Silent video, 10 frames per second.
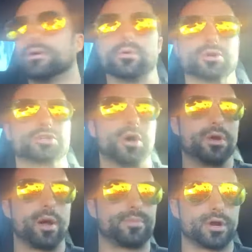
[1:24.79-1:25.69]
we're just
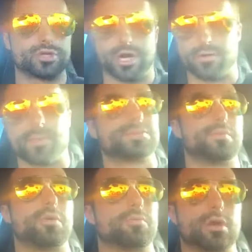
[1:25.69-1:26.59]
going out there and trying to rip
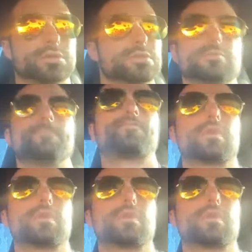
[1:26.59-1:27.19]
some home runs.